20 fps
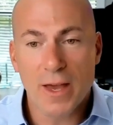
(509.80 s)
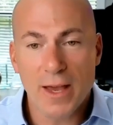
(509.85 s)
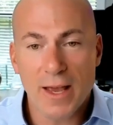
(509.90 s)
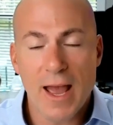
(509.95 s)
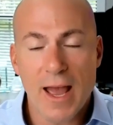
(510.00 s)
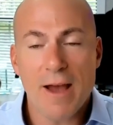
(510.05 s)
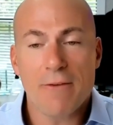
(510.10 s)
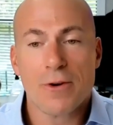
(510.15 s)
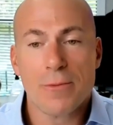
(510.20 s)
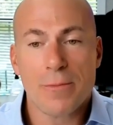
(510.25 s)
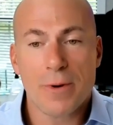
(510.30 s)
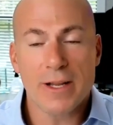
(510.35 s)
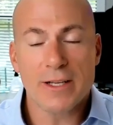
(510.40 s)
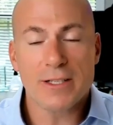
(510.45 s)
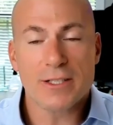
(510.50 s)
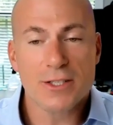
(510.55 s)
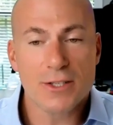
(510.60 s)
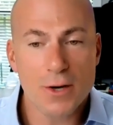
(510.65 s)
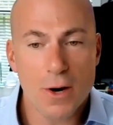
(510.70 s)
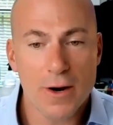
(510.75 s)
like
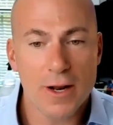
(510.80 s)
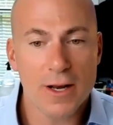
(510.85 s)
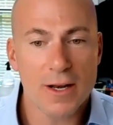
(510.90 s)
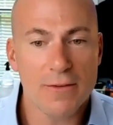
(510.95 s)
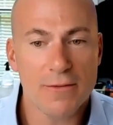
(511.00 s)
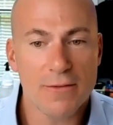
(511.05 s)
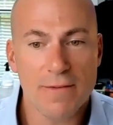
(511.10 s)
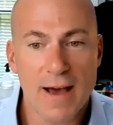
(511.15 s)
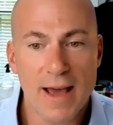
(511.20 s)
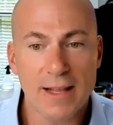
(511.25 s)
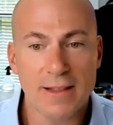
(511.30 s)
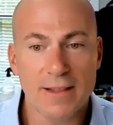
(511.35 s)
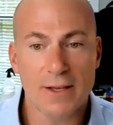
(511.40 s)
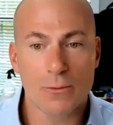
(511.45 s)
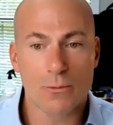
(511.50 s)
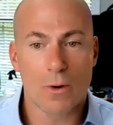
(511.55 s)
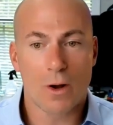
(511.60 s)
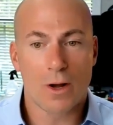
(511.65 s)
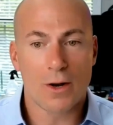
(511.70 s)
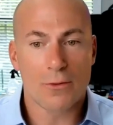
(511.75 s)
everybody's starting to
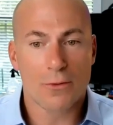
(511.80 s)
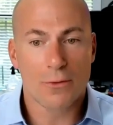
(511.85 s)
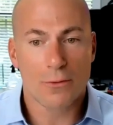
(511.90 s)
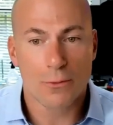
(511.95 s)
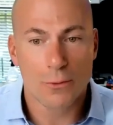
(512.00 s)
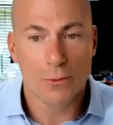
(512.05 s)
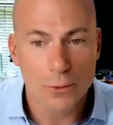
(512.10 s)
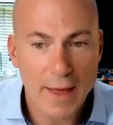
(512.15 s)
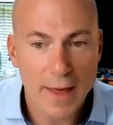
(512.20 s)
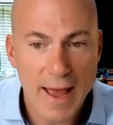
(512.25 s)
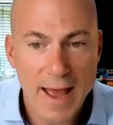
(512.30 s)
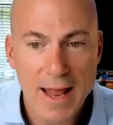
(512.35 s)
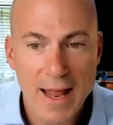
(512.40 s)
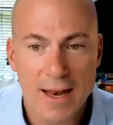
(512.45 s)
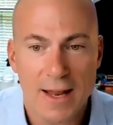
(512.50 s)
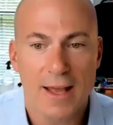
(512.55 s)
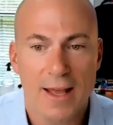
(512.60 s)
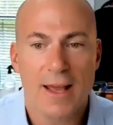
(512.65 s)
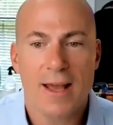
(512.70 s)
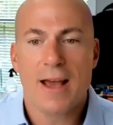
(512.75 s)
finally run through
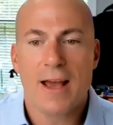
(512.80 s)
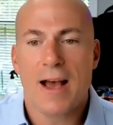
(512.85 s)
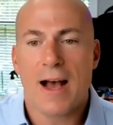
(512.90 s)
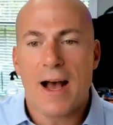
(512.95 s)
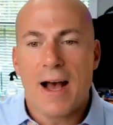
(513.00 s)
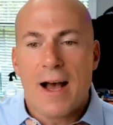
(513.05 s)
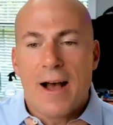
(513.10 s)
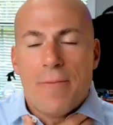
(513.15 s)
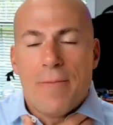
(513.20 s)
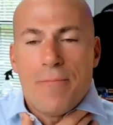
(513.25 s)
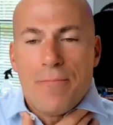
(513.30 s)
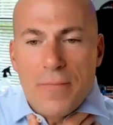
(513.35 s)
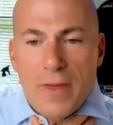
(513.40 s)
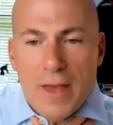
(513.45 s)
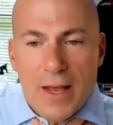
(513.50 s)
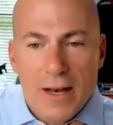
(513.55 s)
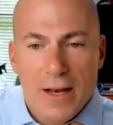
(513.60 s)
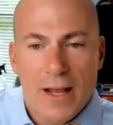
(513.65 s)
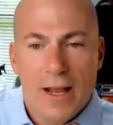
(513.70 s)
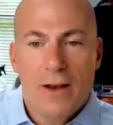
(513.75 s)
that um,
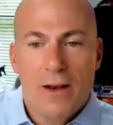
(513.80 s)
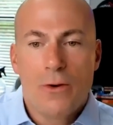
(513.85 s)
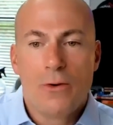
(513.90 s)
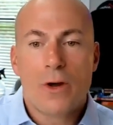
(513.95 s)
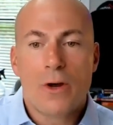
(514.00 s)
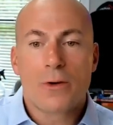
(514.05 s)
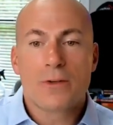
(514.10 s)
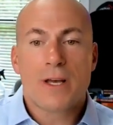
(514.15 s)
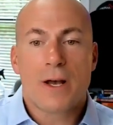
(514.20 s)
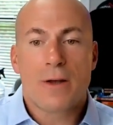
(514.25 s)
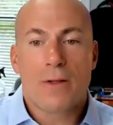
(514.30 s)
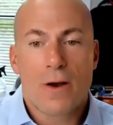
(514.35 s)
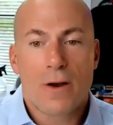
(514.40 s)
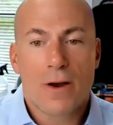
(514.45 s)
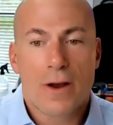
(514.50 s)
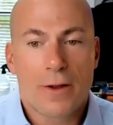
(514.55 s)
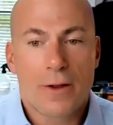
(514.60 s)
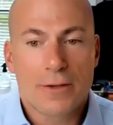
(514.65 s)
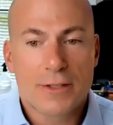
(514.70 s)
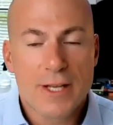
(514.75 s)
and, and who knows how
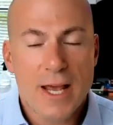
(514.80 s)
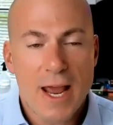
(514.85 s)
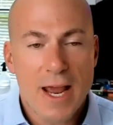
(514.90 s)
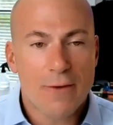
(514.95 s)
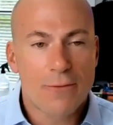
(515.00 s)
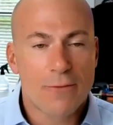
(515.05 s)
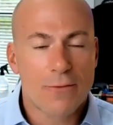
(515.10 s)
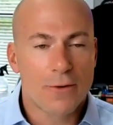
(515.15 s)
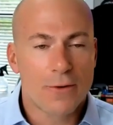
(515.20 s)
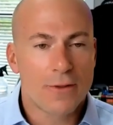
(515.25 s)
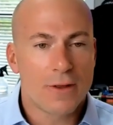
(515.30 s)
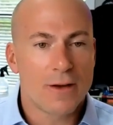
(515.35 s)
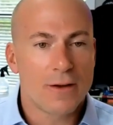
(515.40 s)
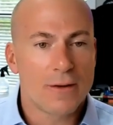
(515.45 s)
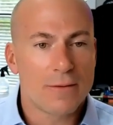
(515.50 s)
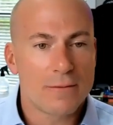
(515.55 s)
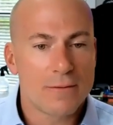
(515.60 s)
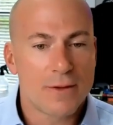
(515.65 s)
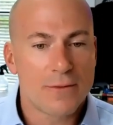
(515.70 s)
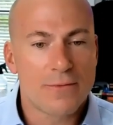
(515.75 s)
long it'll take for
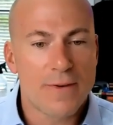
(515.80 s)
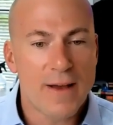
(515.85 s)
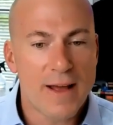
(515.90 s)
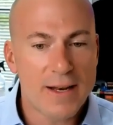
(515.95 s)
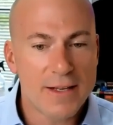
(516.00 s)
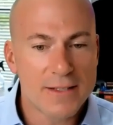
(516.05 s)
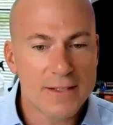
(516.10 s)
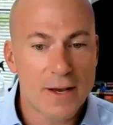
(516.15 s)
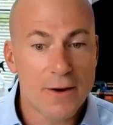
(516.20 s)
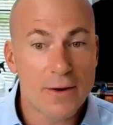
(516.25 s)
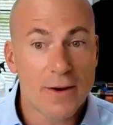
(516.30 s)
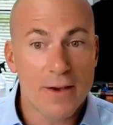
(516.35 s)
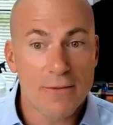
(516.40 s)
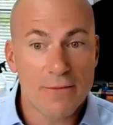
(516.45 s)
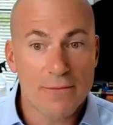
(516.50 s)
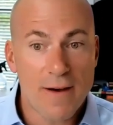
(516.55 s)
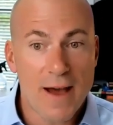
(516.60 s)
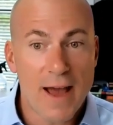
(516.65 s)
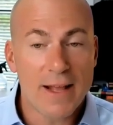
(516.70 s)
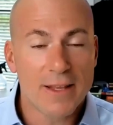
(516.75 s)
the the fed to say okay
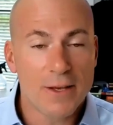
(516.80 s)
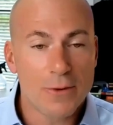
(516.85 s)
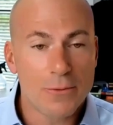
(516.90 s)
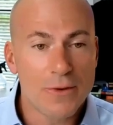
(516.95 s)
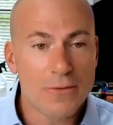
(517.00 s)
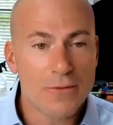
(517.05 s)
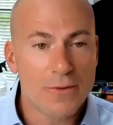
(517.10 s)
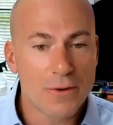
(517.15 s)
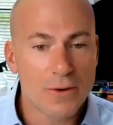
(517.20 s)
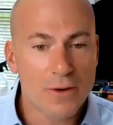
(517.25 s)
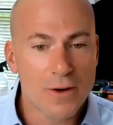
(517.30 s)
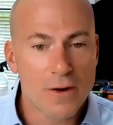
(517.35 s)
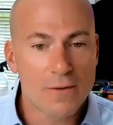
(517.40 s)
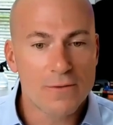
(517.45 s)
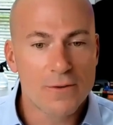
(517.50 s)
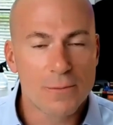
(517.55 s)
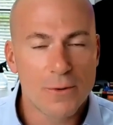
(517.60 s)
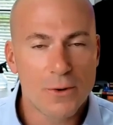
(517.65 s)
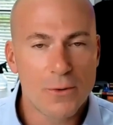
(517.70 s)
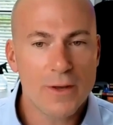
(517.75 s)
finally we feel
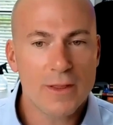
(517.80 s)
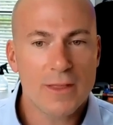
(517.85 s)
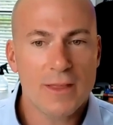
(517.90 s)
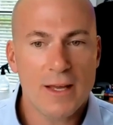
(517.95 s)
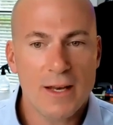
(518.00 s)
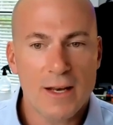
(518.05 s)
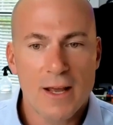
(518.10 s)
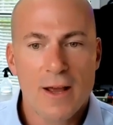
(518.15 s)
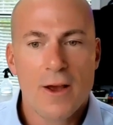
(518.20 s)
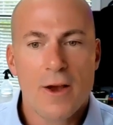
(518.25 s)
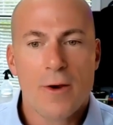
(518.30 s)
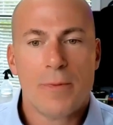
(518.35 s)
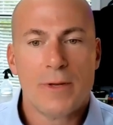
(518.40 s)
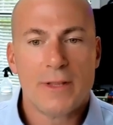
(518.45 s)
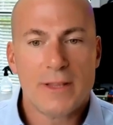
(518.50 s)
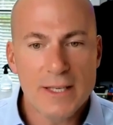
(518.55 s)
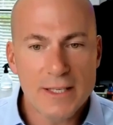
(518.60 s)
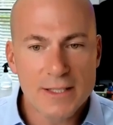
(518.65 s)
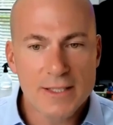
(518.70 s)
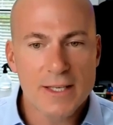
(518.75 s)
comfortable with it
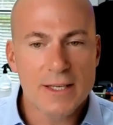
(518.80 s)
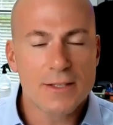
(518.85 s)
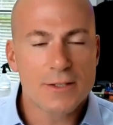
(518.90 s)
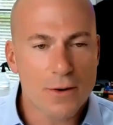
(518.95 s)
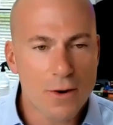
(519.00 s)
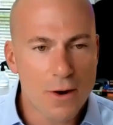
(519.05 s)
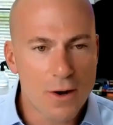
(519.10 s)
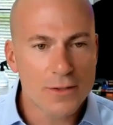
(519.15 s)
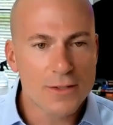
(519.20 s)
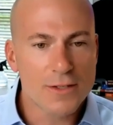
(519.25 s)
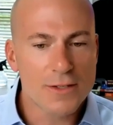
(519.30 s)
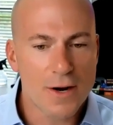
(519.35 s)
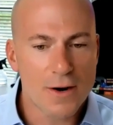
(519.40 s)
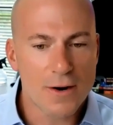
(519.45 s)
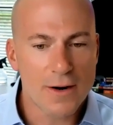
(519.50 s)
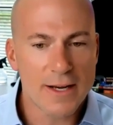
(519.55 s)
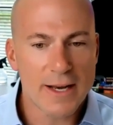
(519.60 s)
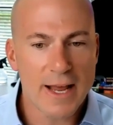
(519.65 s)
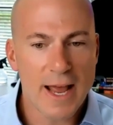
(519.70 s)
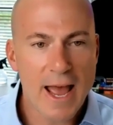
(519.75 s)
but these things are all
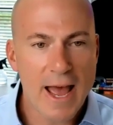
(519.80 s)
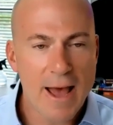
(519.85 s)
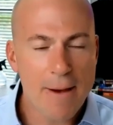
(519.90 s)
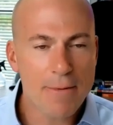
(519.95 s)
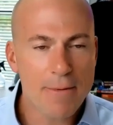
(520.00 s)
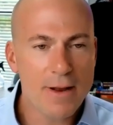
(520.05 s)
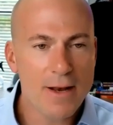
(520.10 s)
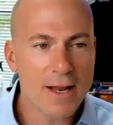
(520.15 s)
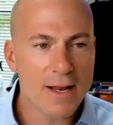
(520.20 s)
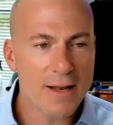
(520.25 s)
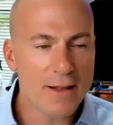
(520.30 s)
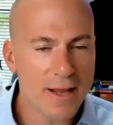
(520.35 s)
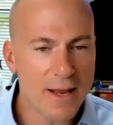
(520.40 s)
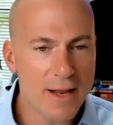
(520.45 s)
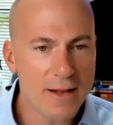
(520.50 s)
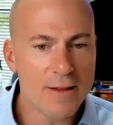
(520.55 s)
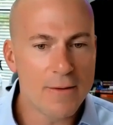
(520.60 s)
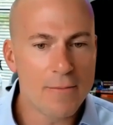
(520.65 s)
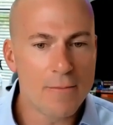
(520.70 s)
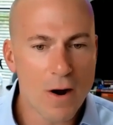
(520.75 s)
starting to happen and,
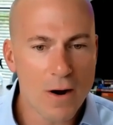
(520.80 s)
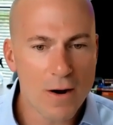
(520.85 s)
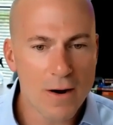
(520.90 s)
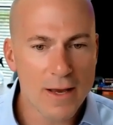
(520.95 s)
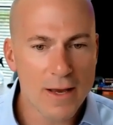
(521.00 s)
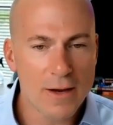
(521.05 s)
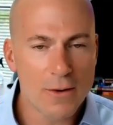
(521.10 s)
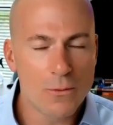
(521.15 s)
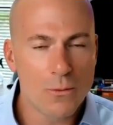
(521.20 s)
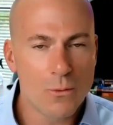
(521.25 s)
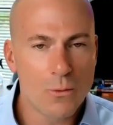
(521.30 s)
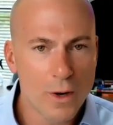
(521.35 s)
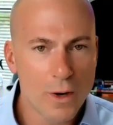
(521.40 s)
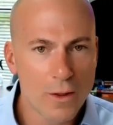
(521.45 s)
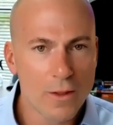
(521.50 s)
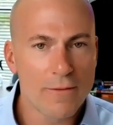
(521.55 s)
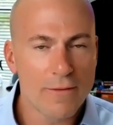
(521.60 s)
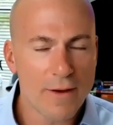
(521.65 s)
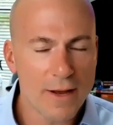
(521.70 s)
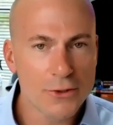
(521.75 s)
and the market
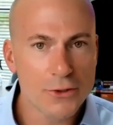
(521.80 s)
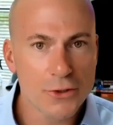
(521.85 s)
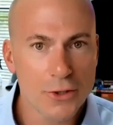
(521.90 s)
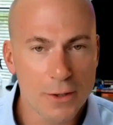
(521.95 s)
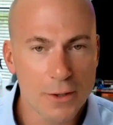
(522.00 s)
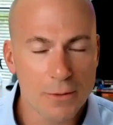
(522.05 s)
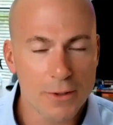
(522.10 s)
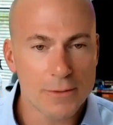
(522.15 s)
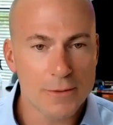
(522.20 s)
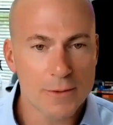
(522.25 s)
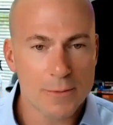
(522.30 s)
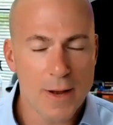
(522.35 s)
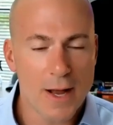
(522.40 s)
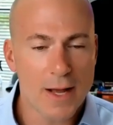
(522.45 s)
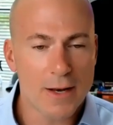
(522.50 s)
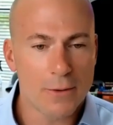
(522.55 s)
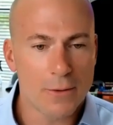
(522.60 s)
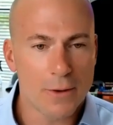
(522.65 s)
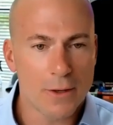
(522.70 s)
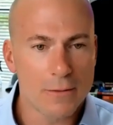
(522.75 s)
will eventually
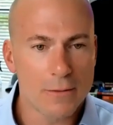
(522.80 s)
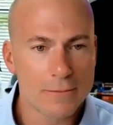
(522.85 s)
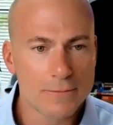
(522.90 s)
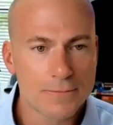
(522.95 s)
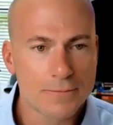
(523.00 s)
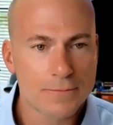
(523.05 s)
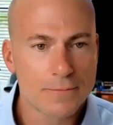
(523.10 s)
respond to it